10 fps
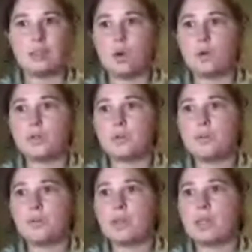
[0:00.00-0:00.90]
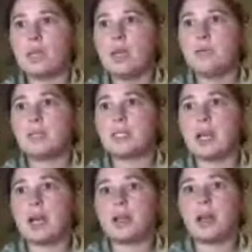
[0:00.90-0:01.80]
Because I think
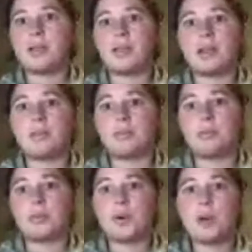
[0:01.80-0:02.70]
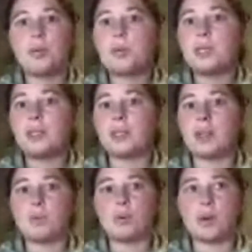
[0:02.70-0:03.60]
probably the number one thing that
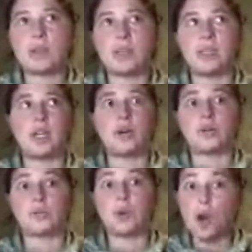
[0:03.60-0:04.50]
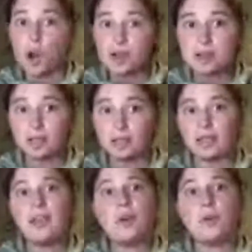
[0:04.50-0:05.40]
goes wrong with
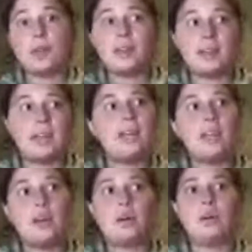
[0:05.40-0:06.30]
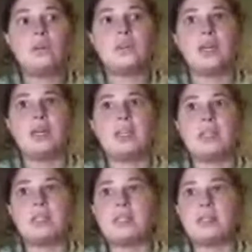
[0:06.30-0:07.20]
getting goals is
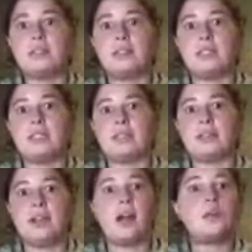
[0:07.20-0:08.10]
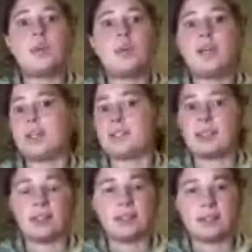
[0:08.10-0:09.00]
unrealistic
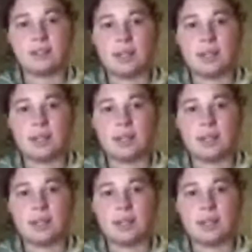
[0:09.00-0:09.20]
expectations.